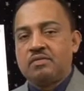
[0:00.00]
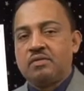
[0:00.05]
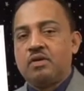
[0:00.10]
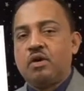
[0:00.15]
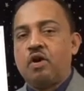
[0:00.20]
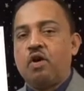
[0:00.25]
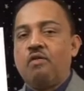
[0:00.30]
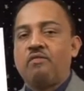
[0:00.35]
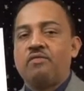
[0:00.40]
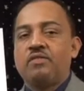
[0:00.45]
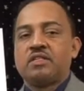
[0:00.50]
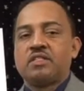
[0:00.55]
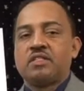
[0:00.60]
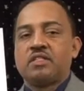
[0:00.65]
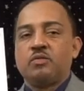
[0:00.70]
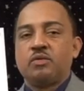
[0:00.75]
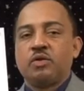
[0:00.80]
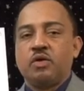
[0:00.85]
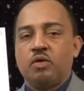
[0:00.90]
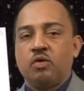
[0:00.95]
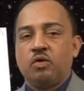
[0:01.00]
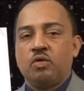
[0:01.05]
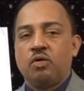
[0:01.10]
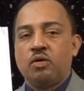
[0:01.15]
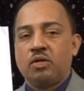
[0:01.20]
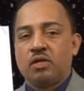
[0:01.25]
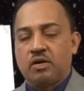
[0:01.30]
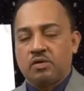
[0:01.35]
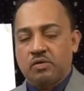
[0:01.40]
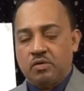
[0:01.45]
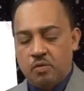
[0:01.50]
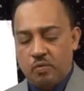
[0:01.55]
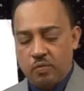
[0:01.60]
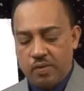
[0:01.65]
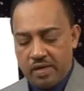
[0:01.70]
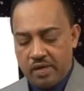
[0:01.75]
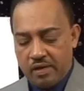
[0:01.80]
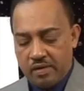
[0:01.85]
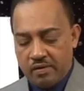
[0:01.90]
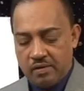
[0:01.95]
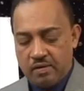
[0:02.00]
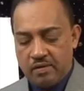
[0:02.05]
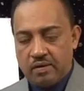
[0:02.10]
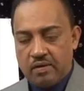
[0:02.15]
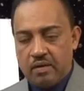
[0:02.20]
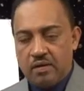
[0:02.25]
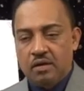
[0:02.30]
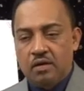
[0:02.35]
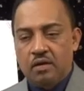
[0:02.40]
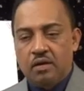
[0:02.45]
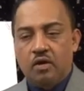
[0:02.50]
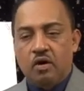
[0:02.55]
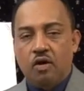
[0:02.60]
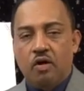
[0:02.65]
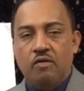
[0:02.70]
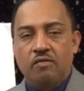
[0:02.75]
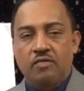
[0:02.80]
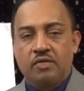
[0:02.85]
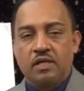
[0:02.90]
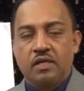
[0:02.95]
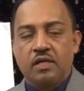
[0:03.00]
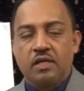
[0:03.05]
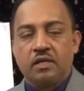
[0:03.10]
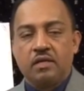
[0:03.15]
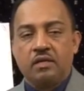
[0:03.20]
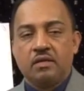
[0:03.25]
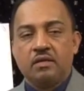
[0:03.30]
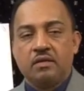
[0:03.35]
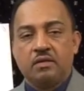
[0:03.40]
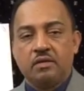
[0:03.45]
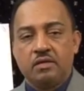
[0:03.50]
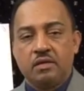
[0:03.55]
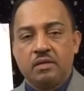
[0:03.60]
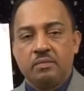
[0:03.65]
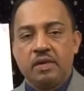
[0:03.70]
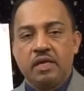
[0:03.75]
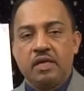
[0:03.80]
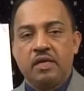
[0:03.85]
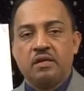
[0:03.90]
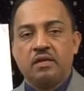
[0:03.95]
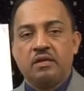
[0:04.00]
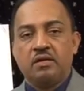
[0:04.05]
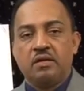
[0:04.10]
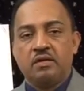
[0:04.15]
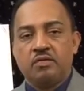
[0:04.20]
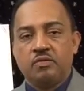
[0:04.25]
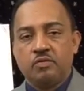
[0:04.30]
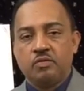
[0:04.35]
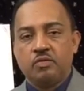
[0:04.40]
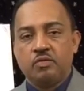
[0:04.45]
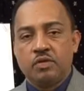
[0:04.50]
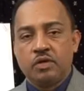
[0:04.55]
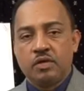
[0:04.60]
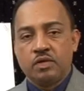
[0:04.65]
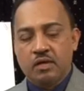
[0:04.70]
Obviously, we all are aware of the main food